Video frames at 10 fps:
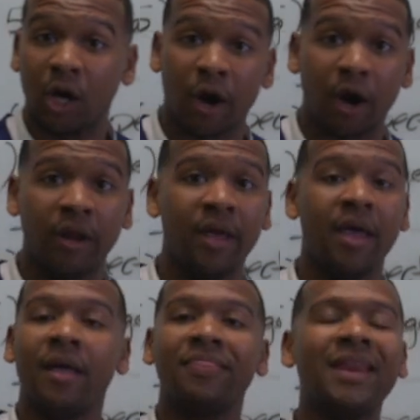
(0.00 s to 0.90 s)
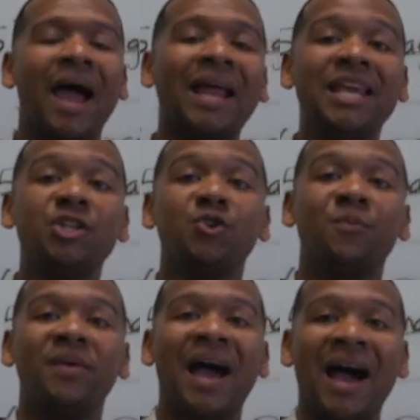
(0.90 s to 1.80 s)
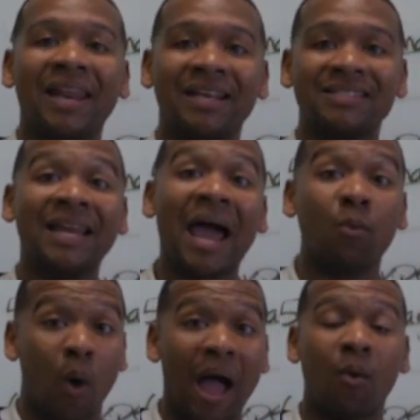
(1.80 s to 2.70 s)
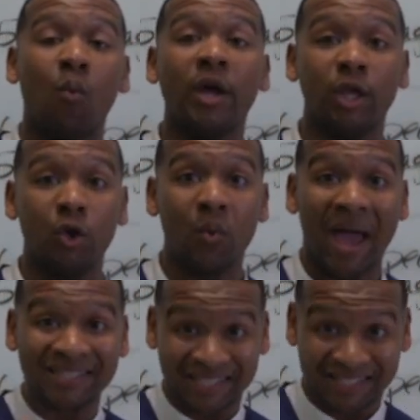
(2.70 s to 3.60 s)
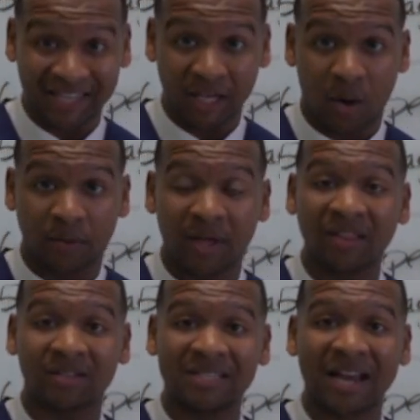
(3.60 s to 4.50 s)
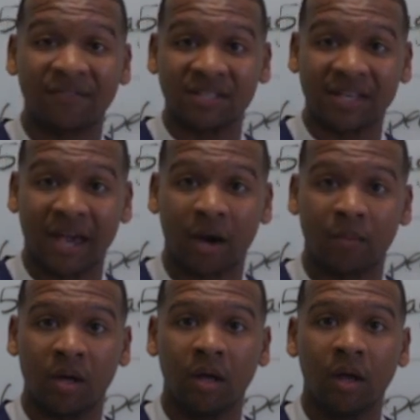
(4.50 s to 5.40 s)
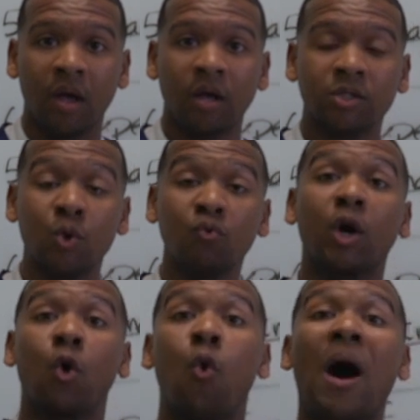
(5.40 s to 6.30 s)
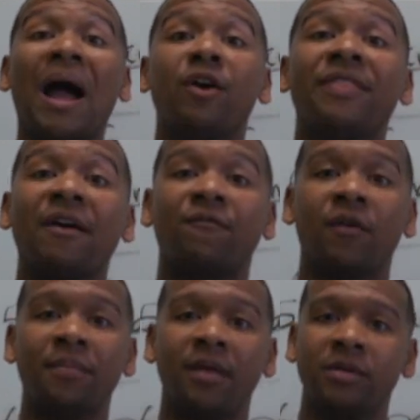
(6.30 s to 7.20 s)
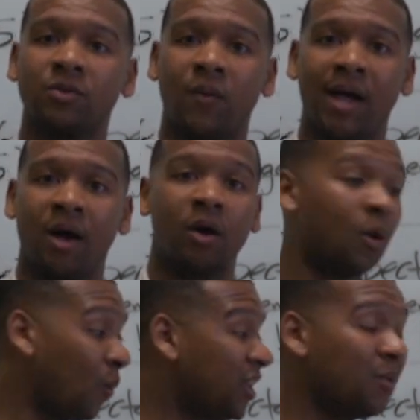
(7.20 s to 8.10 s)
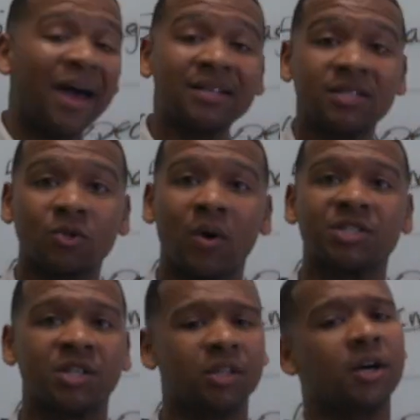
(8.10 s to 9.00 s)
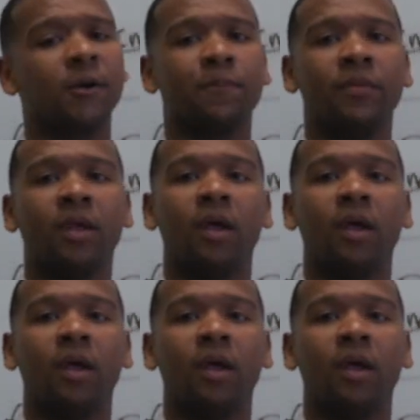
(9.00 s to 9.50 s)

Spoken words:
learn, then I need you to be honest. And I want you as a CEO on the other side of this camera to require that from them as well. When you ask this question, look,